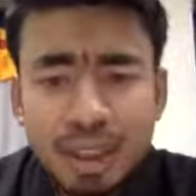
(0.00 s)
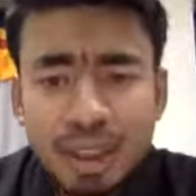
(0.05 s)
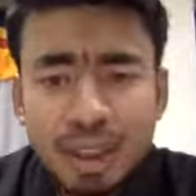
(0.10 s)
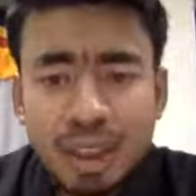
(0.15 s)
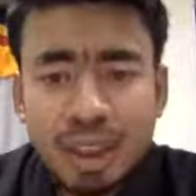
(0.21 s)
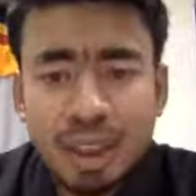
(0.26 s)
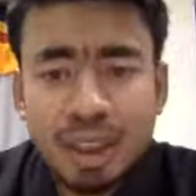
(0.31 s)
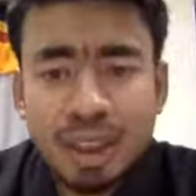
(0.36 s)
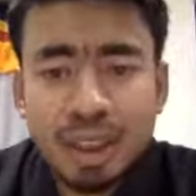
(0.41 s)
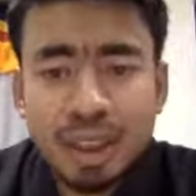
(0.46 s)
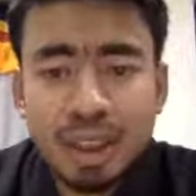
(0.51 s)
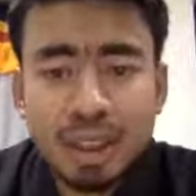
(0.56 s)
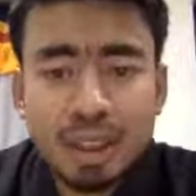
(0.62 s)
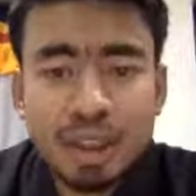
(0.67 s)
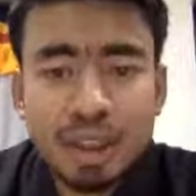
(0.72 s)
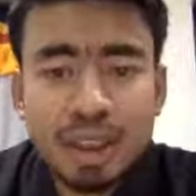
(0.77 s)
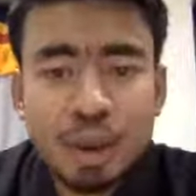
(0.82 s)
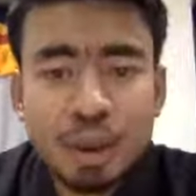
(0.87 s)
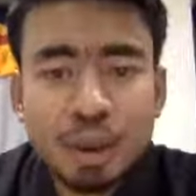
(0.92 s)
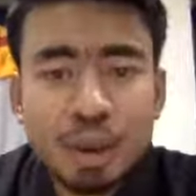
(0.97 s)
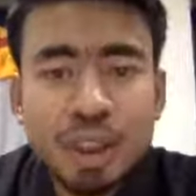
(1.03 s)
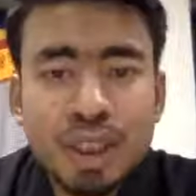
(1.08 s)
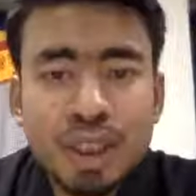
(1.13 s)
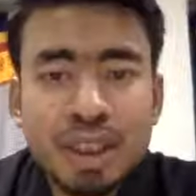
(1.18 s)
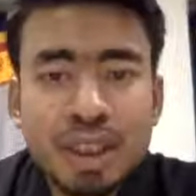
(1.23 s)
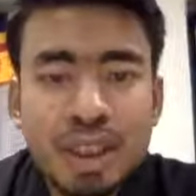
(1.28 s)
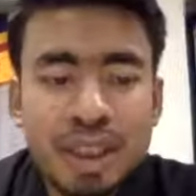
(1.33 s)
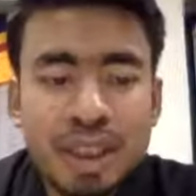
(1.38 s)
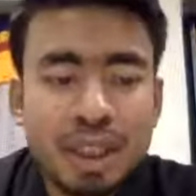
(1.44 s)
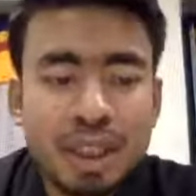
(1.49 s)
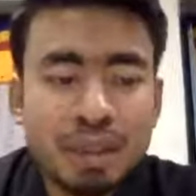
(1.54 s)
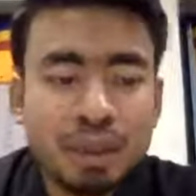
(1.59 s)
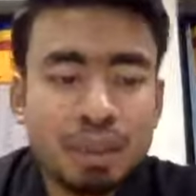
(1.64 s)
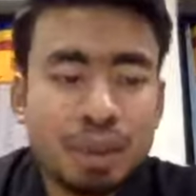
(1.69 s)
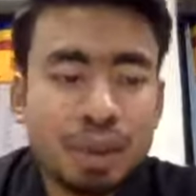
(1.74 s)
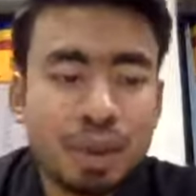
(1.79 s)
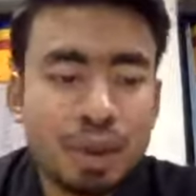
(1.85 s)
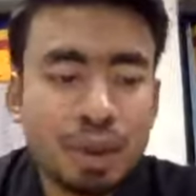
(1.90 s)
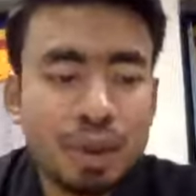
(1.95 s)
the students are
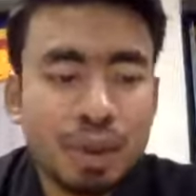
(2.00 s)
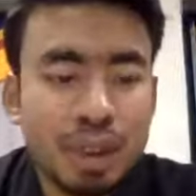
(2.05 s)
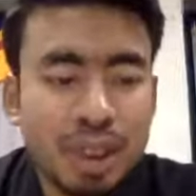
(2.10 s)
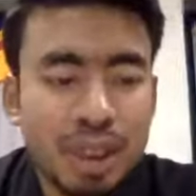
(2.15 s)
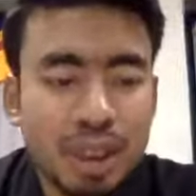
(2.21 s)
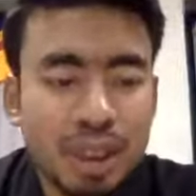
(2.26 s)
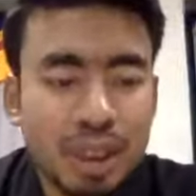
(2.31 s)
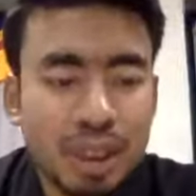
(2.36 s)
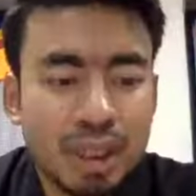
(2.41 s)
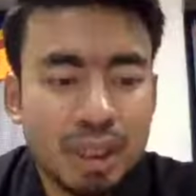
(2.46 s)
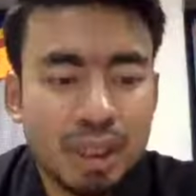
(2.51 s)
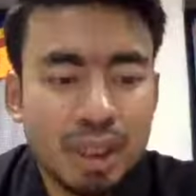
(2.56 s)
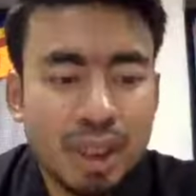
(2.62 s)
more